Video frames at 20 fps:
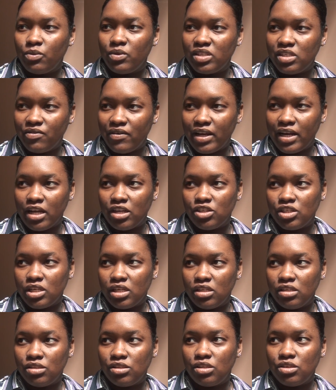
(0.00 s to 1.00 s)
which
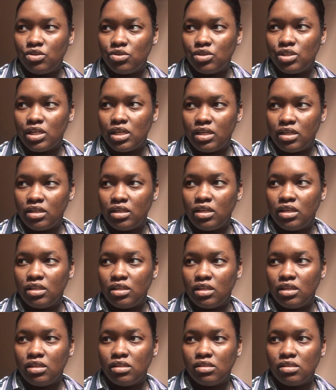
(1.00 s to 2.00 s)
financial institution
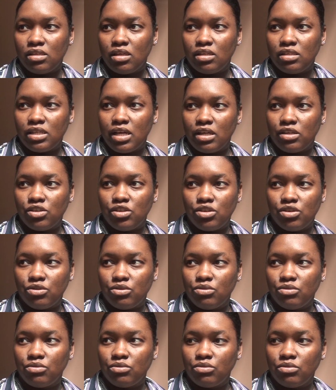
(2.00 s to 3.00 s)
it is attached to.